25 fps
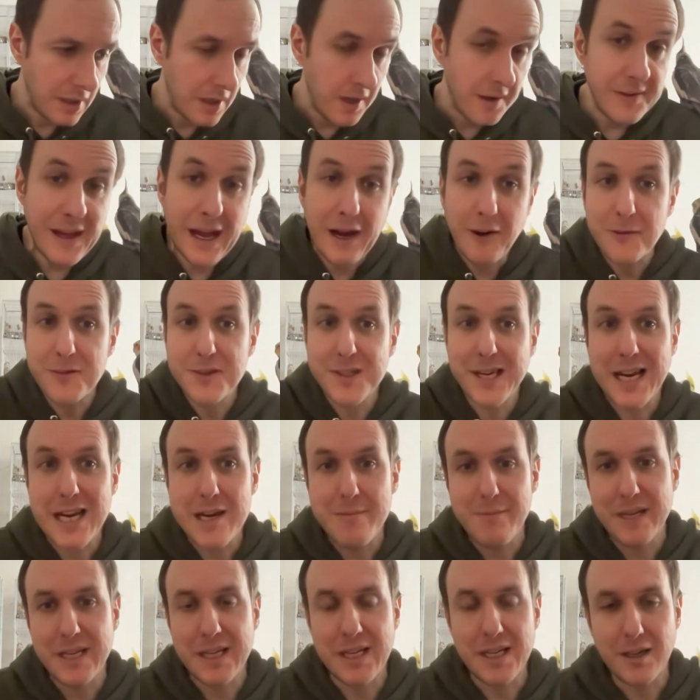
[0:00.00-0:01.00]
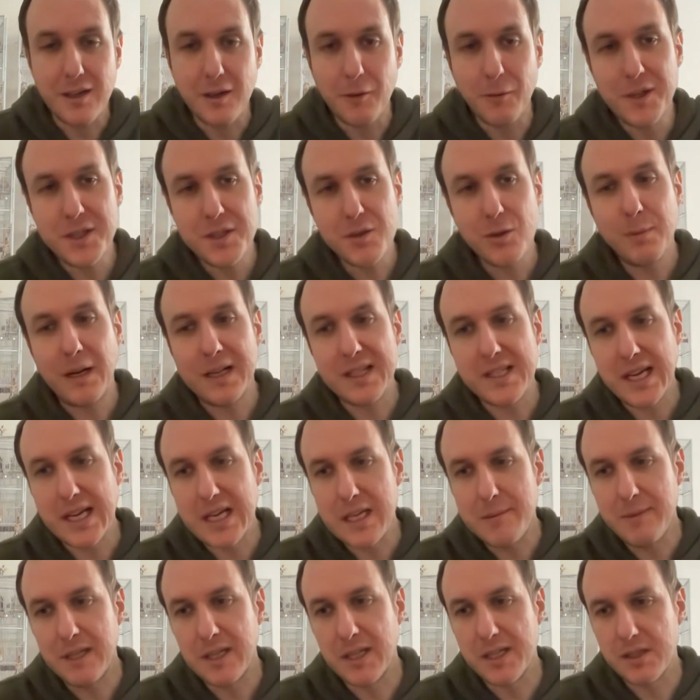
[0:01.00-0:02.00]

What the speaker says: Now, taming. I want to talk about taming.